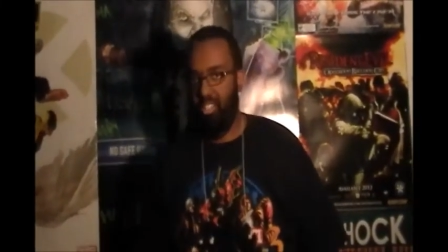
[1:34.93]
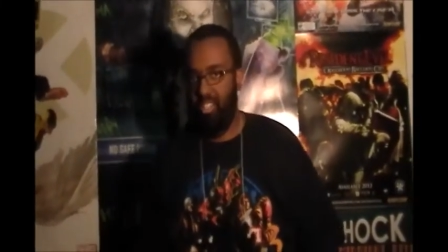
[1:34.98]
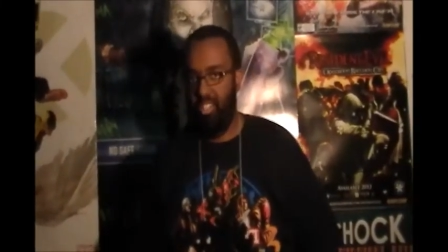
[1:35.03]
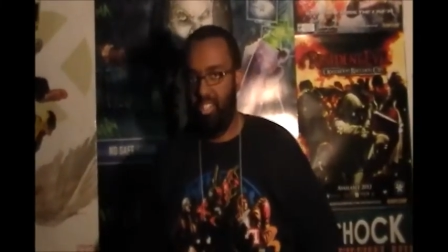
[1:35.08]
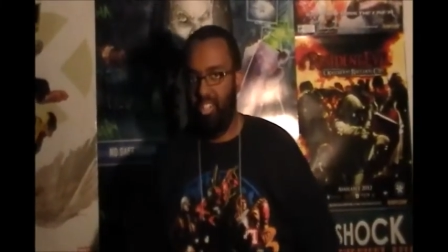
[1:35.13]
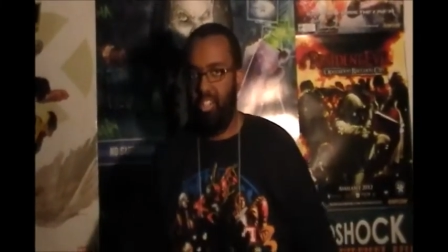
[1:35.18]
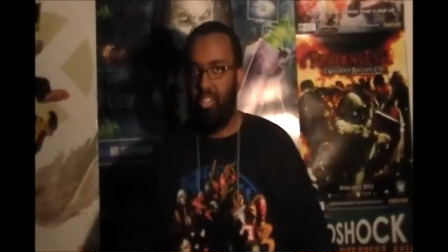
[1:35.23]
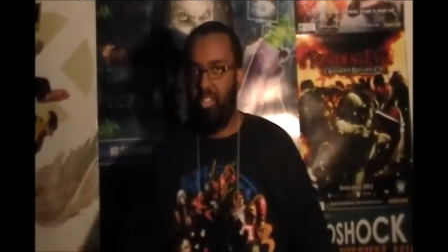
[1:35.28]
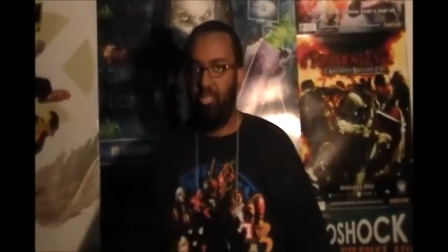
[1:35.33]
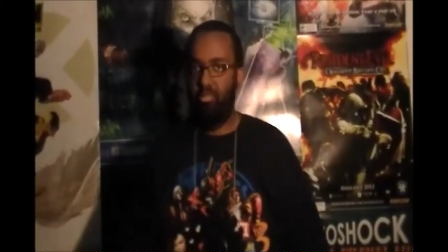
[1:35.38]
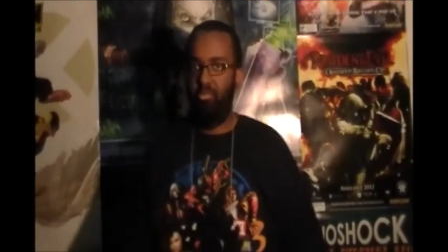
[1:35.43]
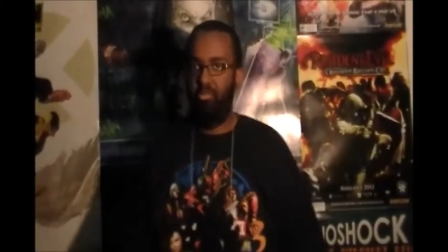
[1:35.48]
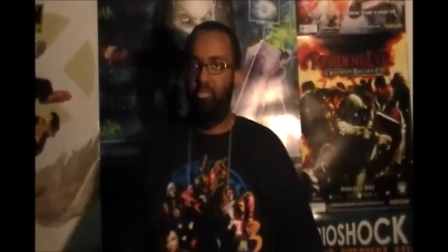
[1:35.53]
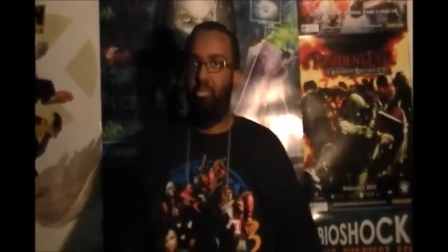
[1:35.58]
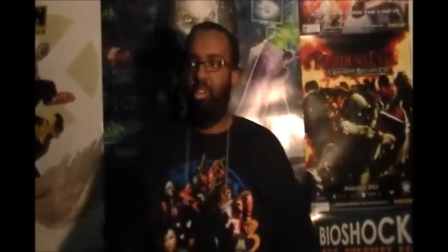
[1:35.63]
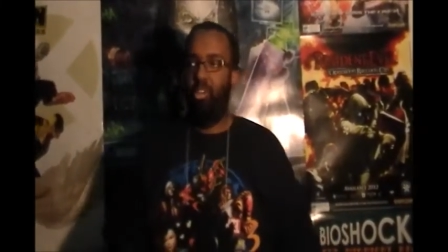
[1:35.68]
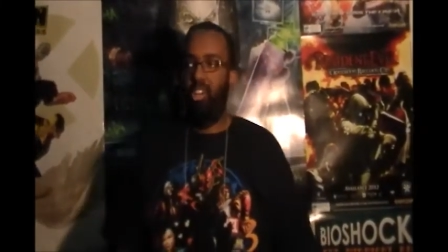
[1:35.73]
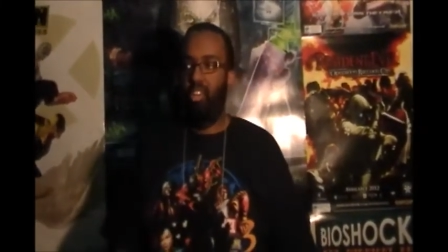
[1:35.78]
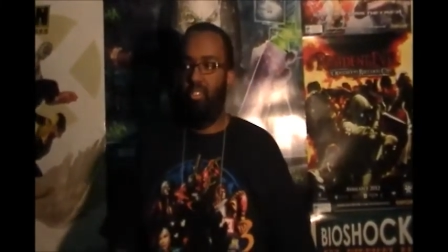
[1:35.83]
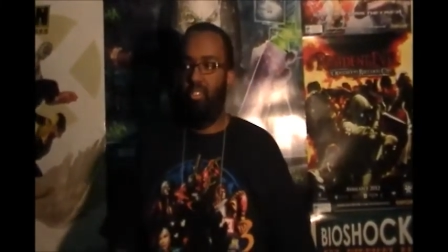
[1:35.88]
You know,
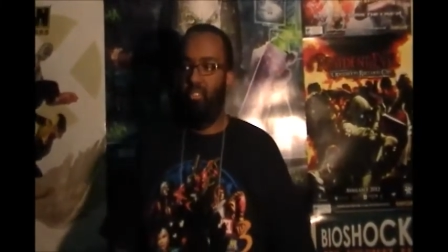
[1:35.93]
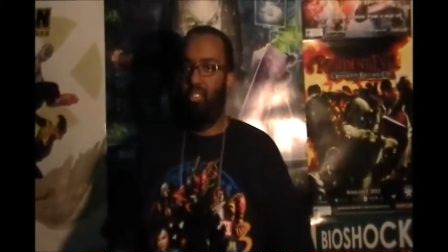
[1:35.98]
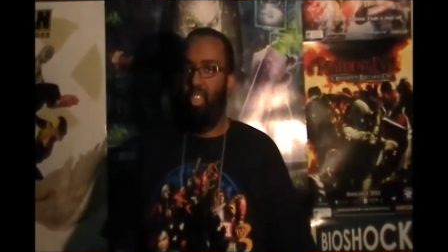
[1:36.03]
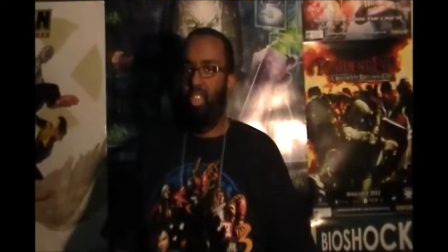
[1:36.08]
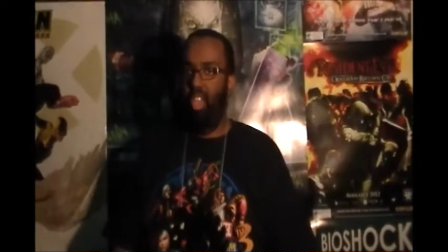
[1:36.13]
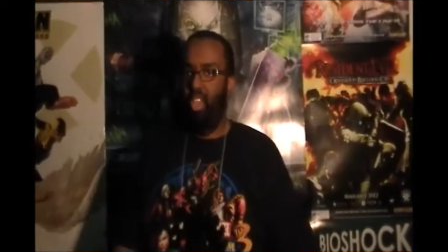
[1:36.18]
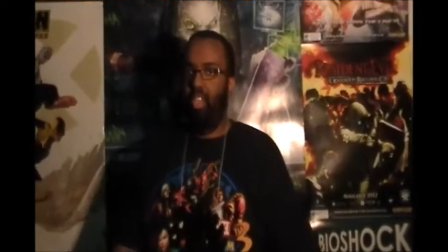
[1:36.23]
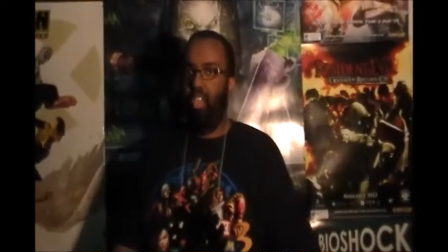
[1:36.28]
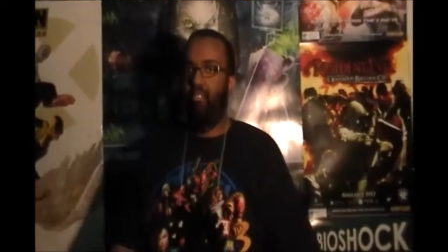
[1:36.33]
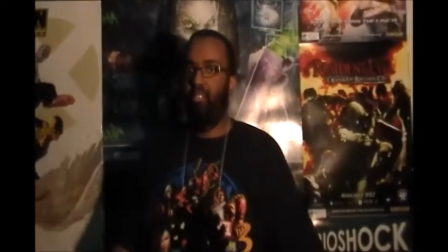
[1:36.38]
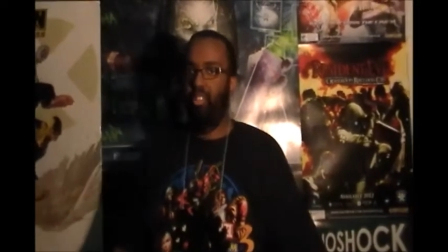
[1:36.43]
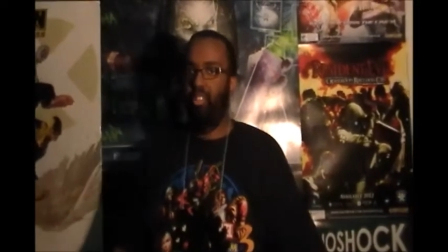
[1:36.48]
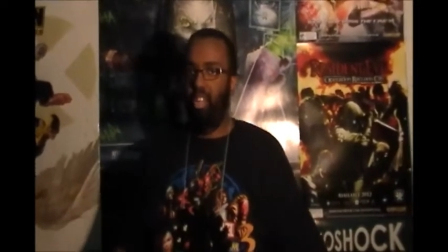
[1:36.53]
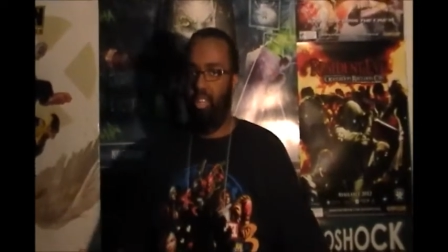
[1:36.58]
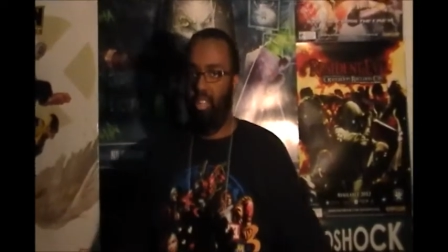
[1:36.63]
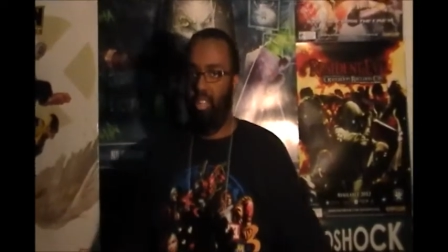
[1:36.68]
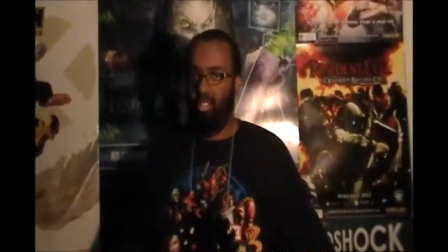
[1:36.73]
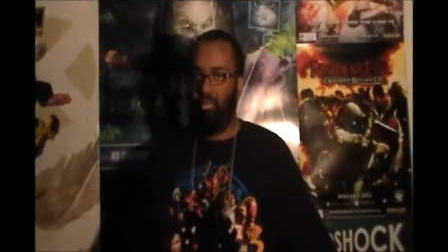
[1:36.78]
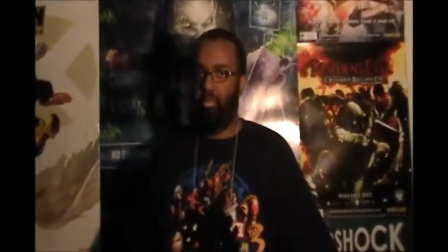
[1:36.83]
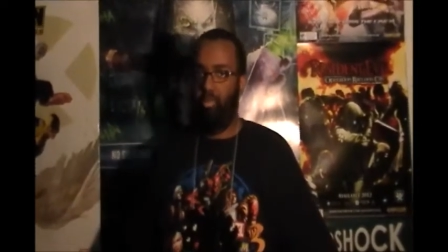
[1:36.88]
when have they ever not
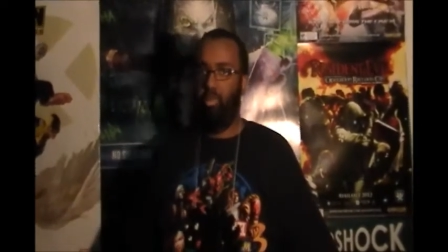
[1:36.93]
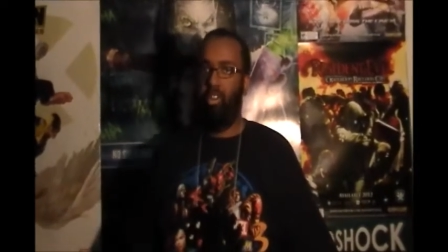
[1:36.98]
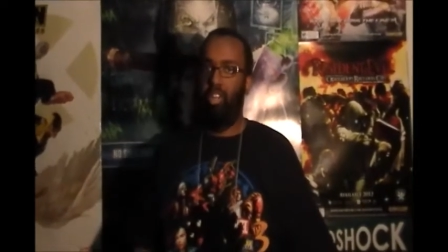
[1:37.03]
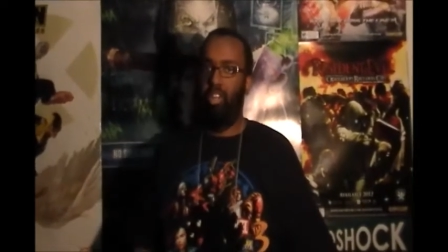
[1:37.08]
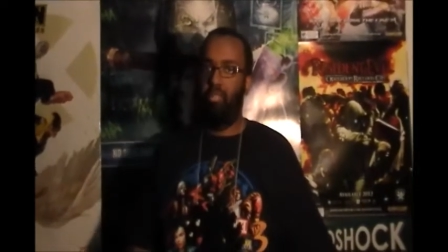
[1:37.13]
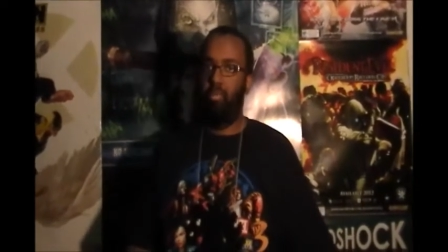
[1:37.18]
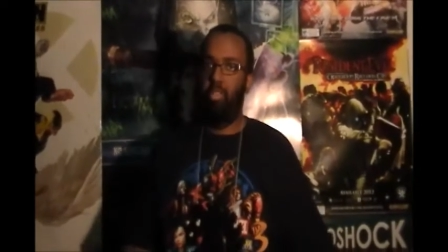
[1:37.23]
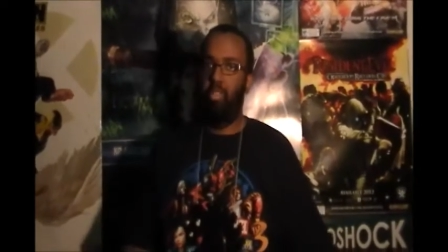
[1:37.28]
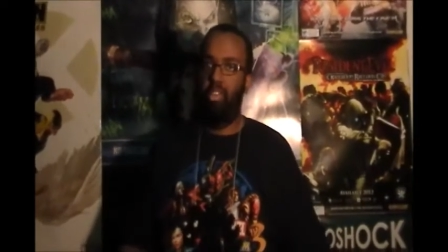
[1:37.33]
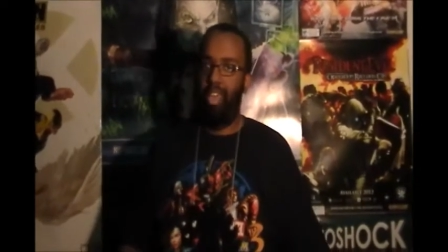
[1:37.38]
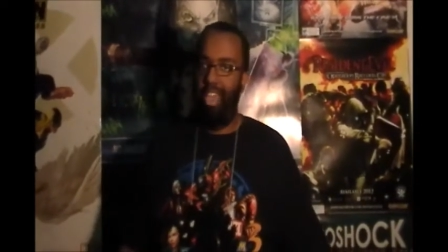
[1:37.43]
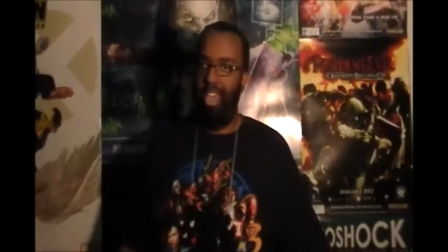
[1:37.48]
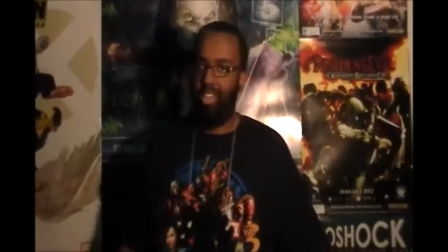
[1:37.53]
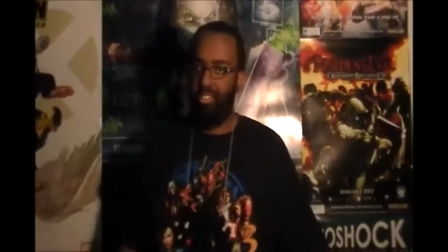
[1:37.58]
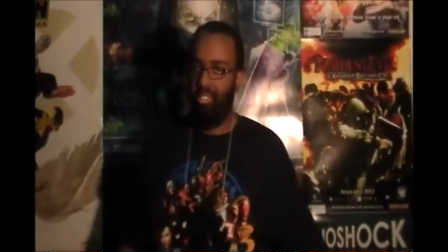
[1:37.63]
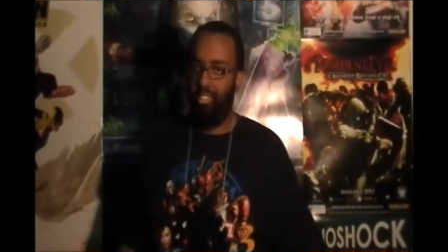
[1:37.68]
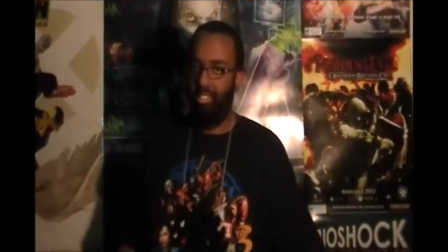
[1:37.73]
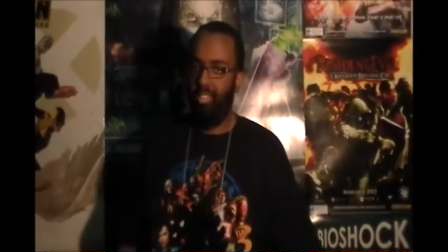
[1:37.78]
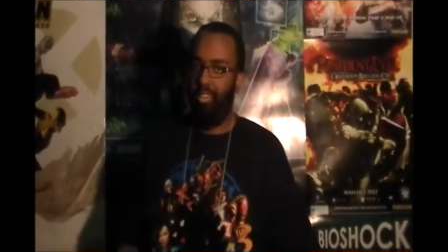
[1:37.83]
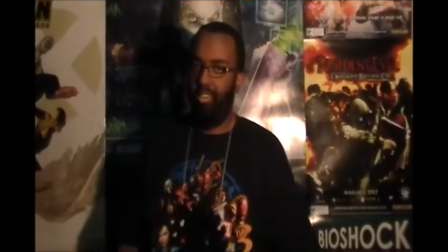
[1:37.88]
disappointed us with an
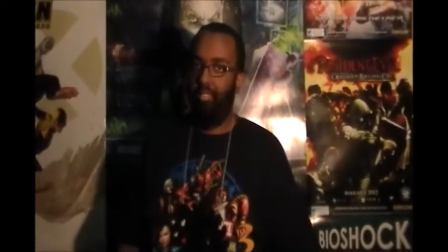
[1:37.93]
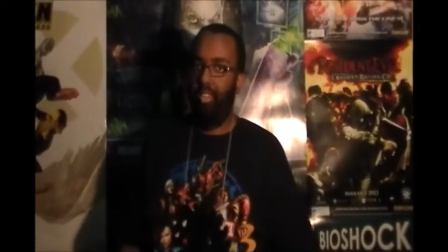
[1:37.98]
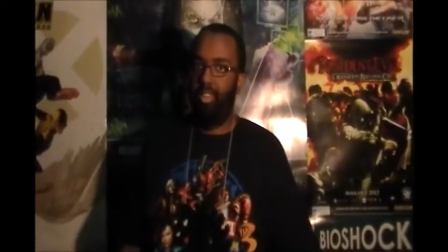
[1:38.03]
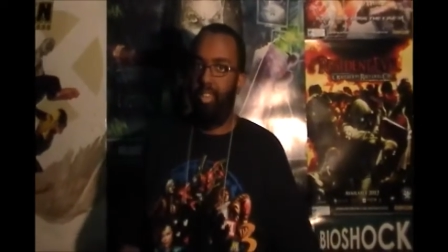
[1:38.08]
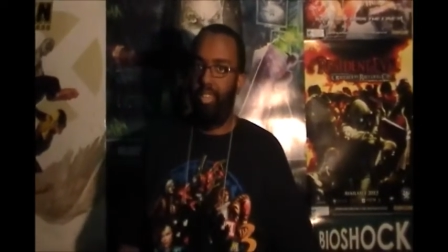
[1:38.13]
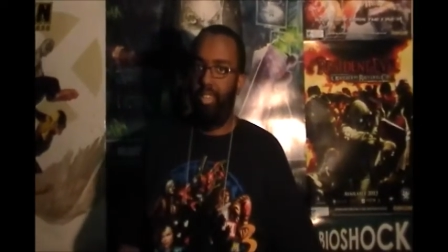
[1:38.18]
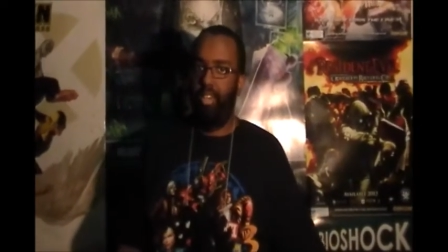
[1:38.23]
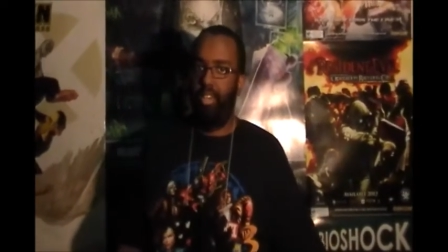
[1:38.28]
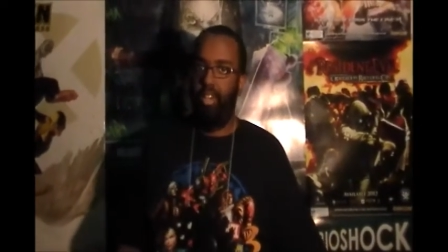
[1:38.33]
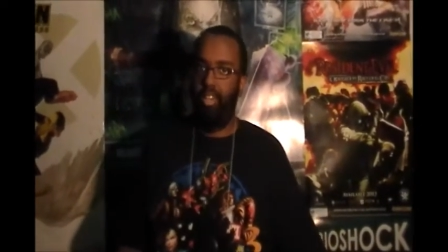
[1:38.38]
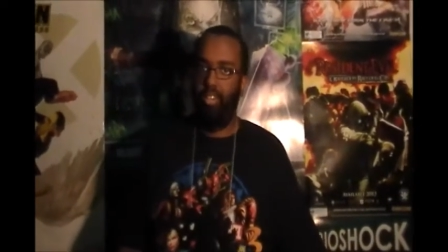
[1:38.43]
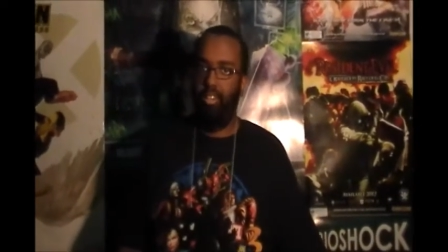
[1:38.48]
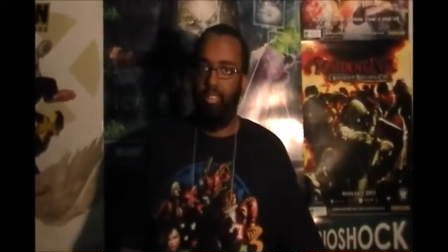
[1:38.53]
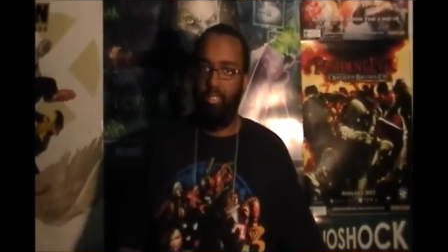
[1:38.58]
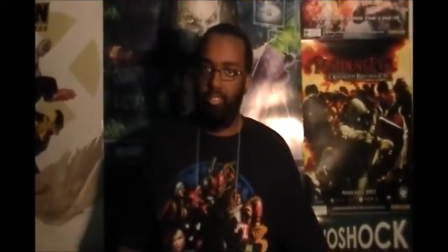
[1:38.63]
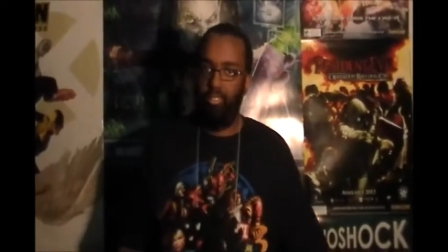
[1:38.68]
action scene of any kind?